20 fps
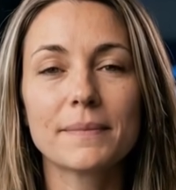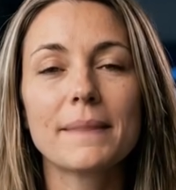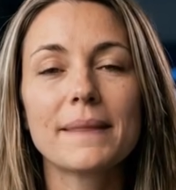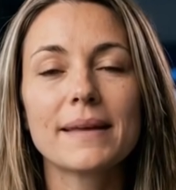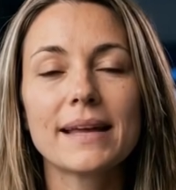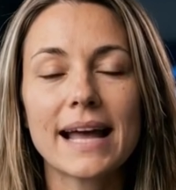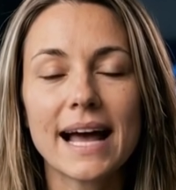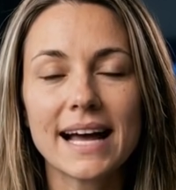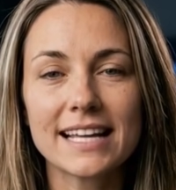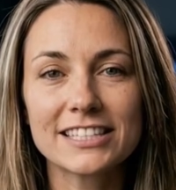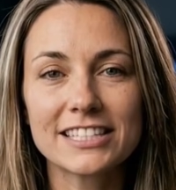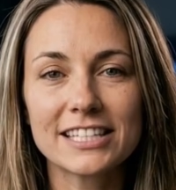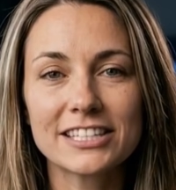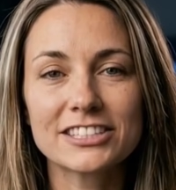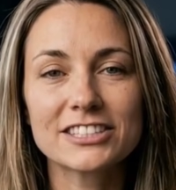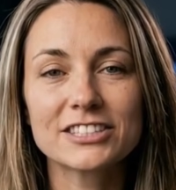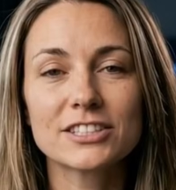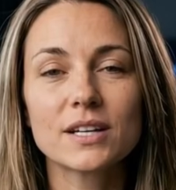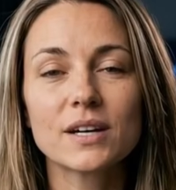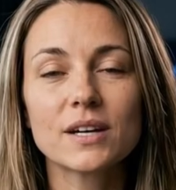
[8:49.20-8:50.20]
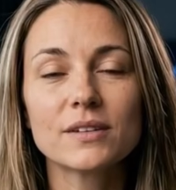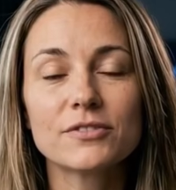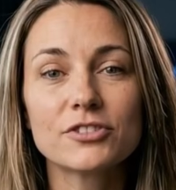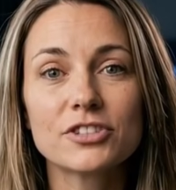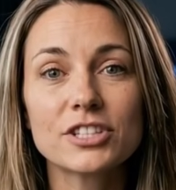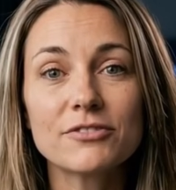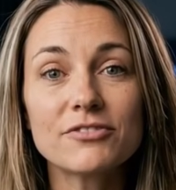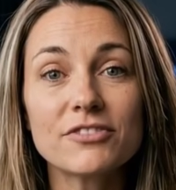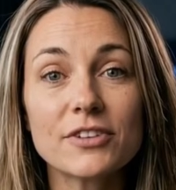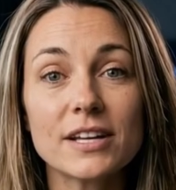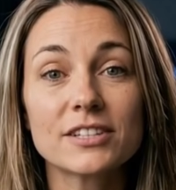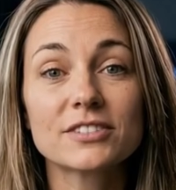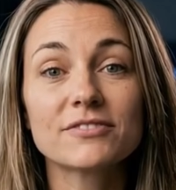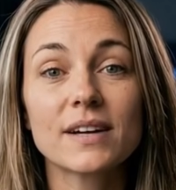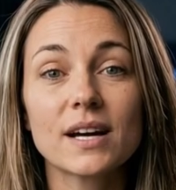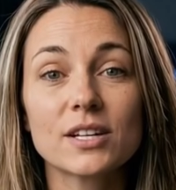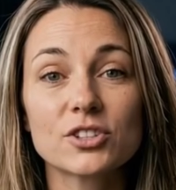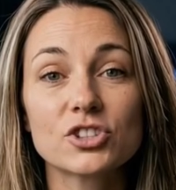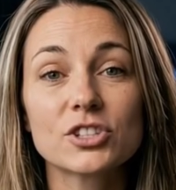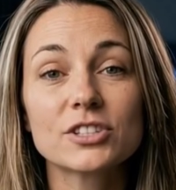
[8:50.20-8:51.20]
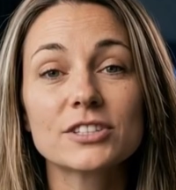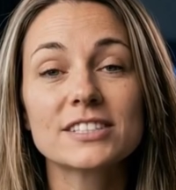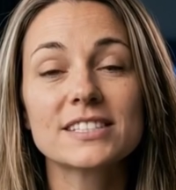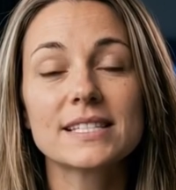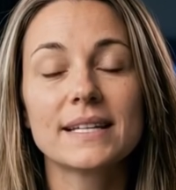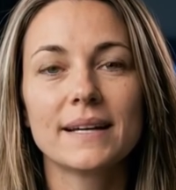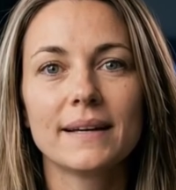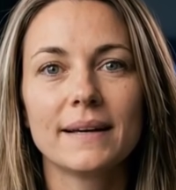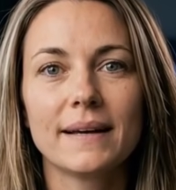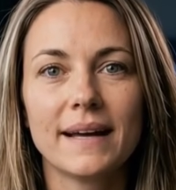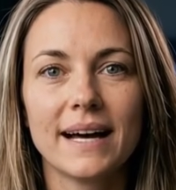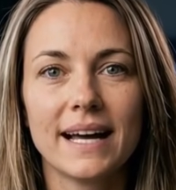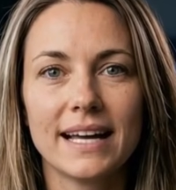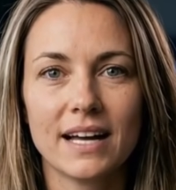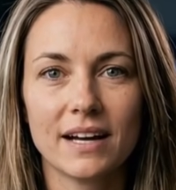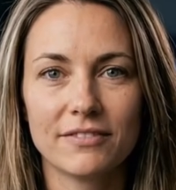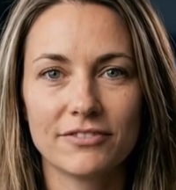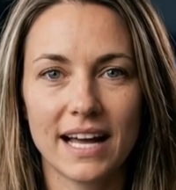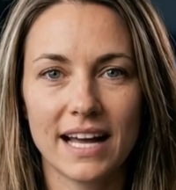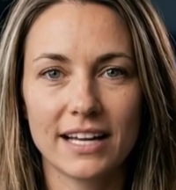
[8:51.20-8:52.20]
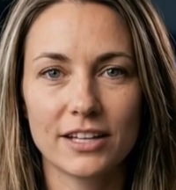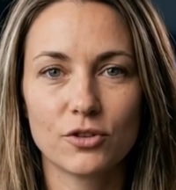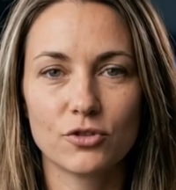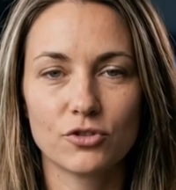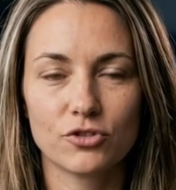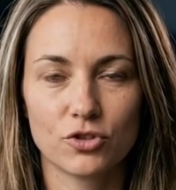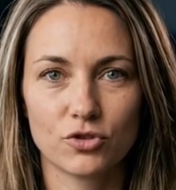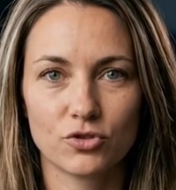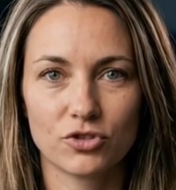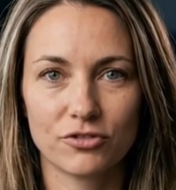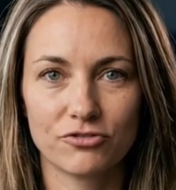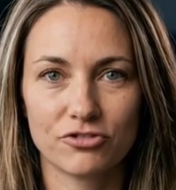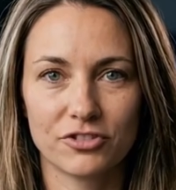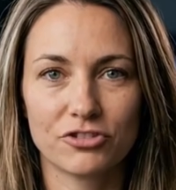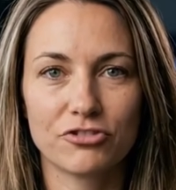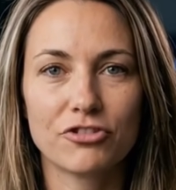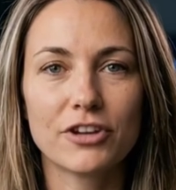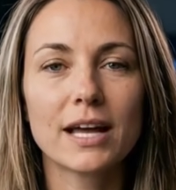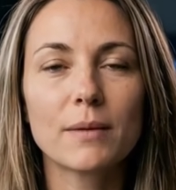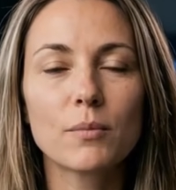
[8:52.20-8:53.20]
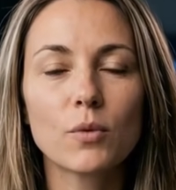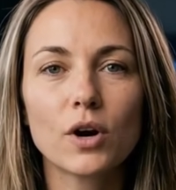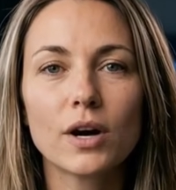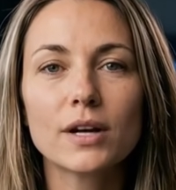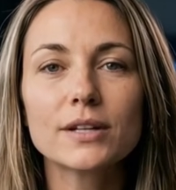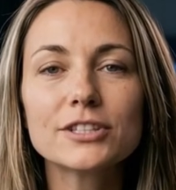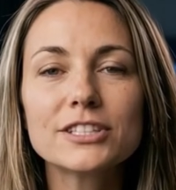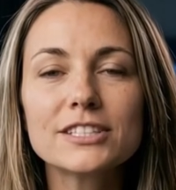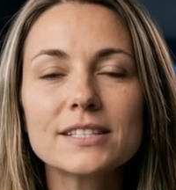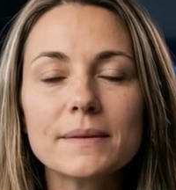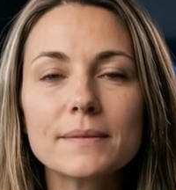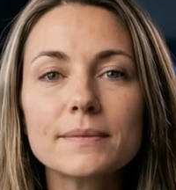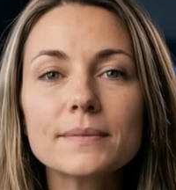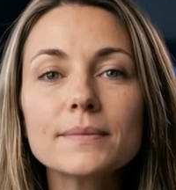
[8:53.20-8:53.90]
The assets serve different functions and are valued through different frameworks.